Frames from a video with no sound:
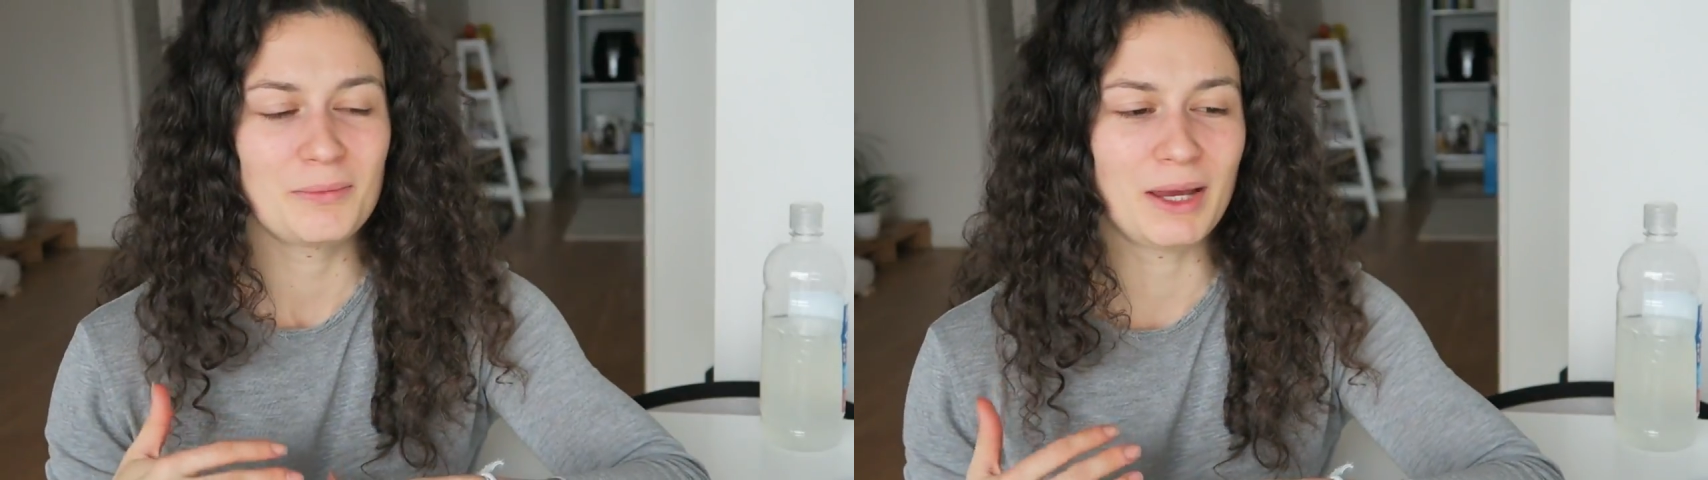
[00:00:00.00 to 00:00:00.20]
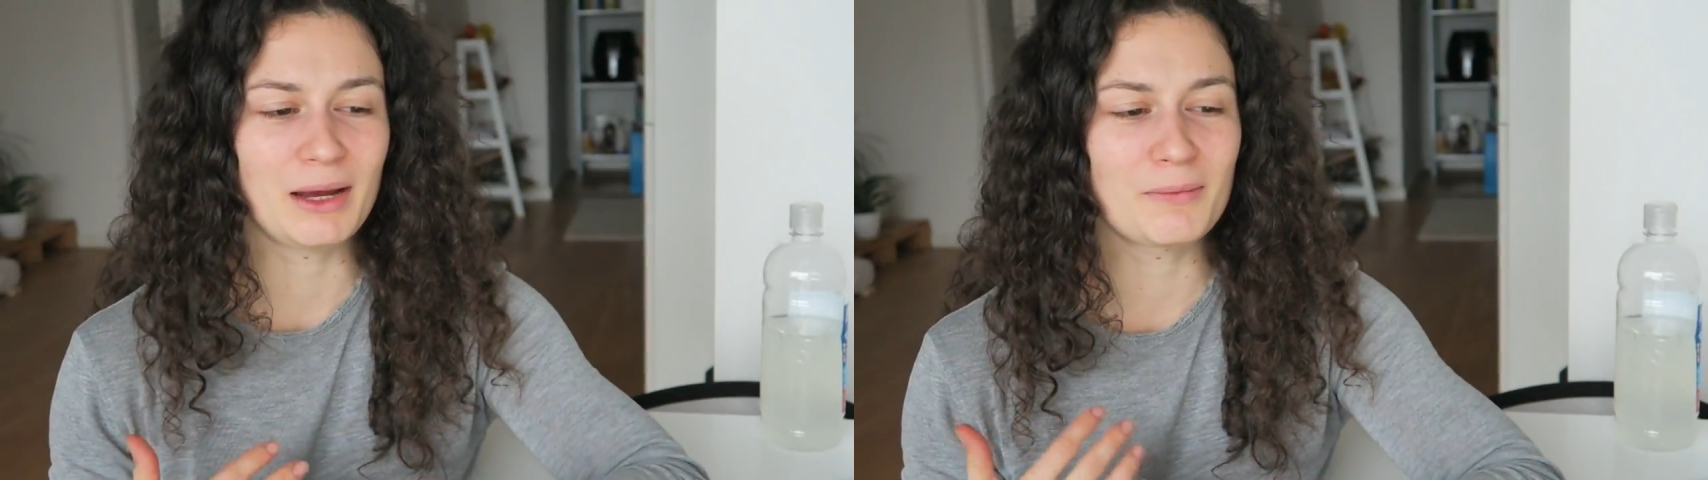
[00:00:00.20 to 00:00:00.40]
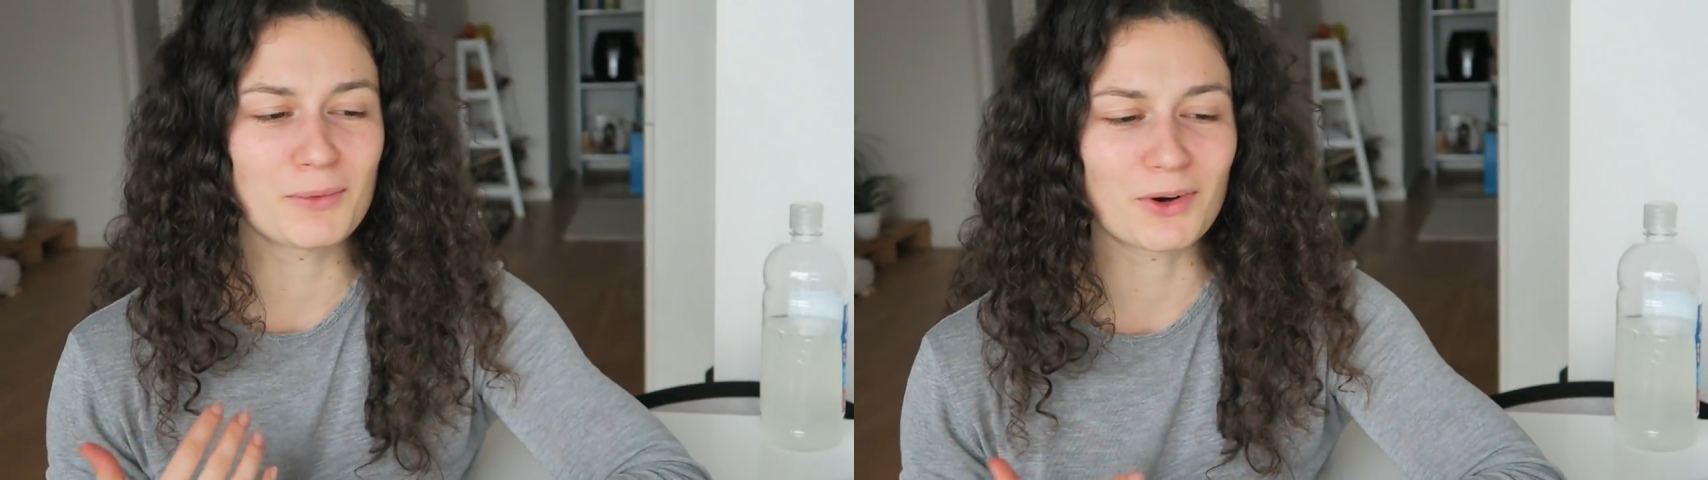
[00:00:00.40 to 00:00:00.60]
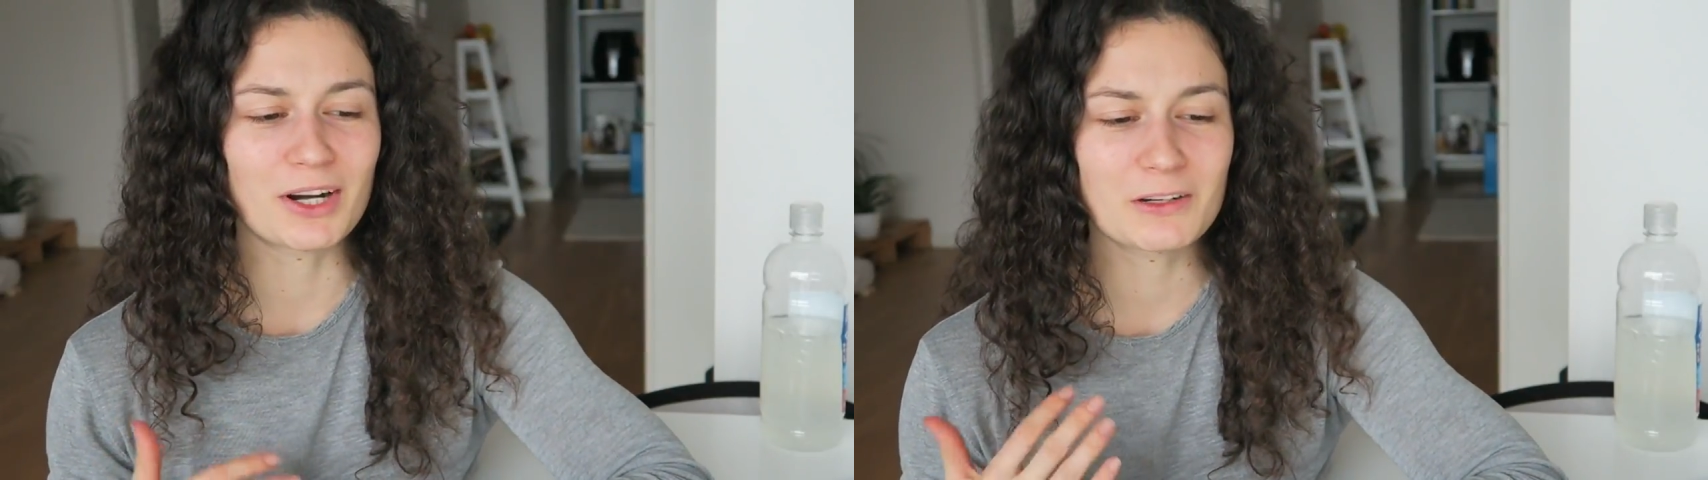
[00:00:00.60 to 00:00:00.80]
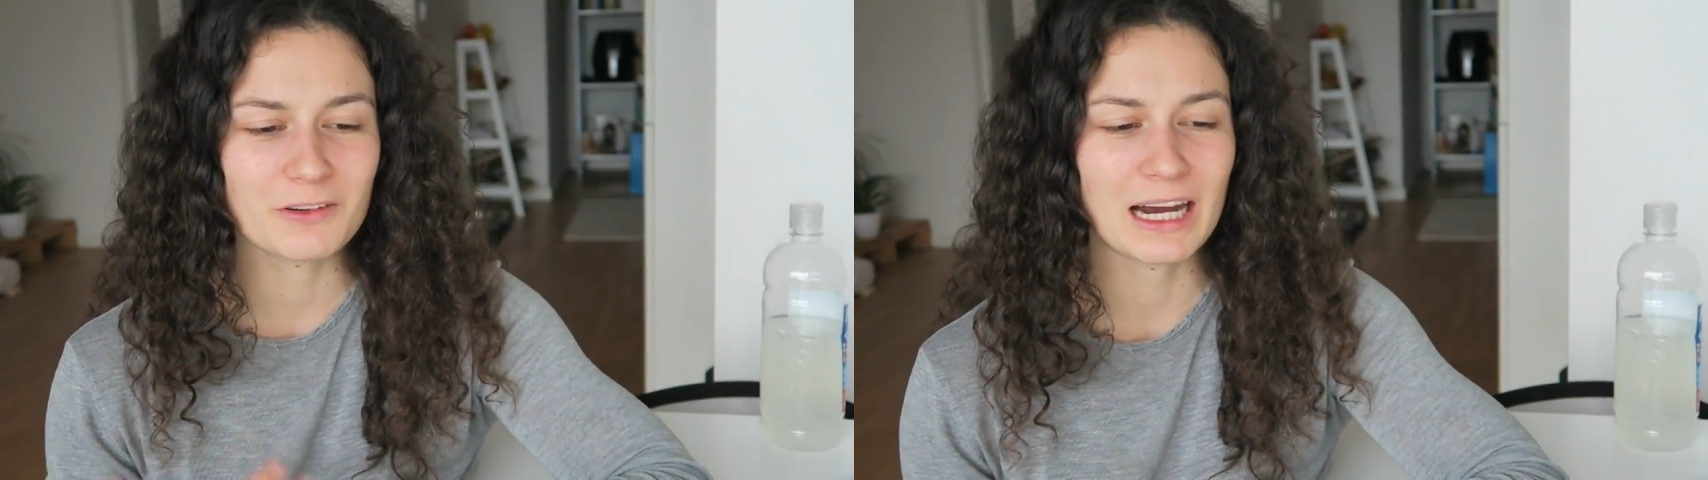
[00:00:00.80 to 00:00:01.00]
being
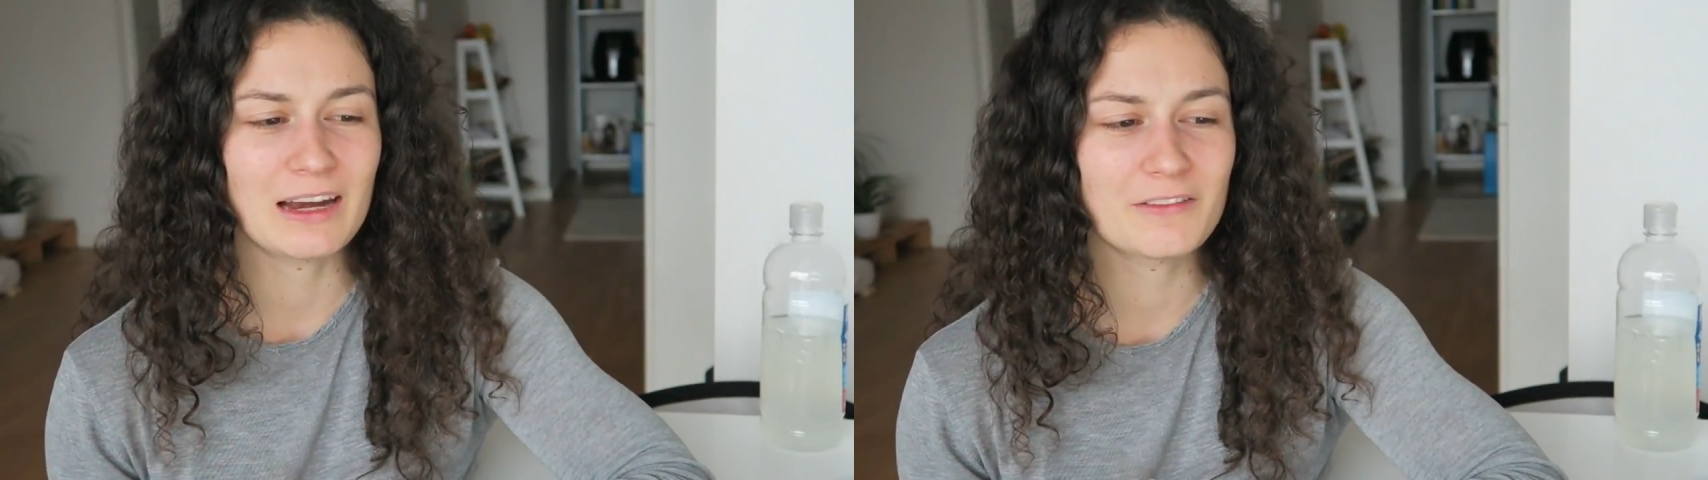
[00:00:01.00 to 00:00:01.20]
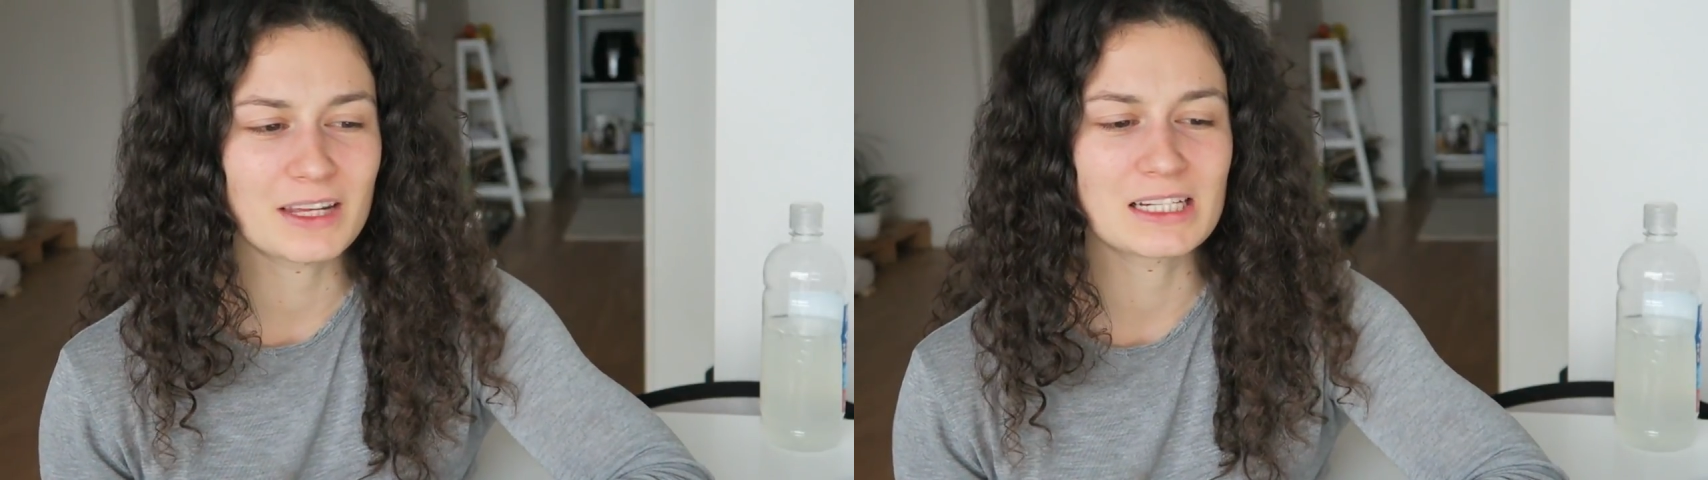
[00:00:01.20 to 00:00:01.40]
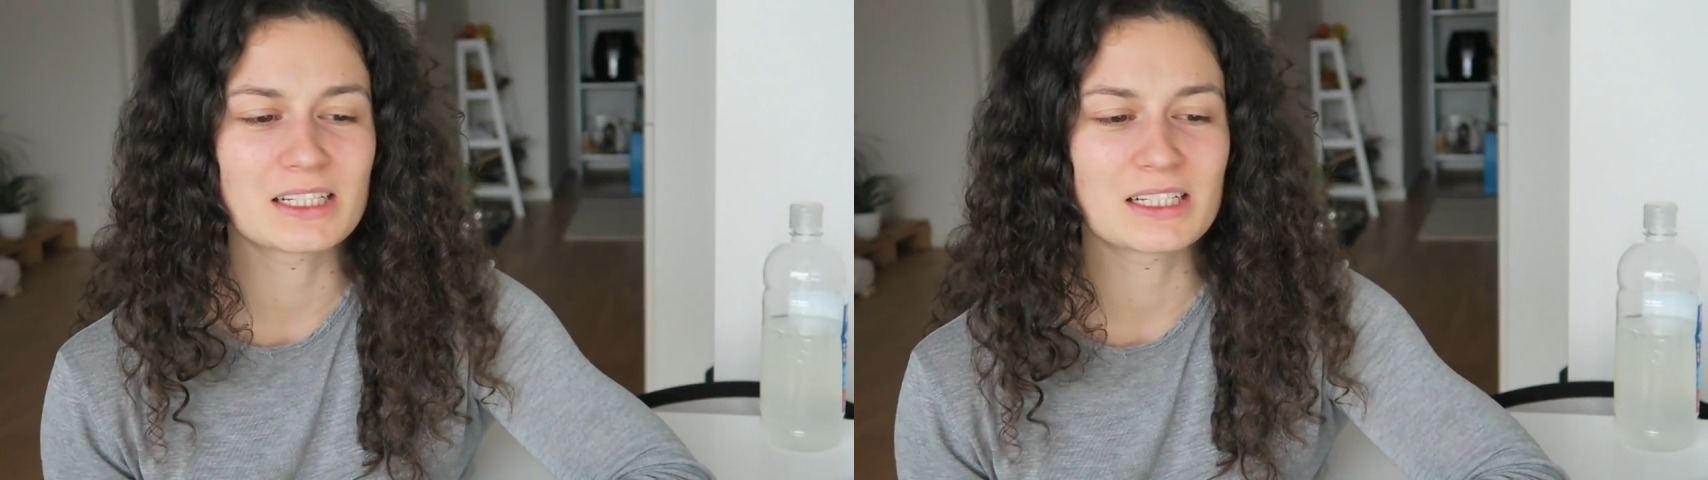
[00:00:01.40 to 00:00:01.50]
more creative than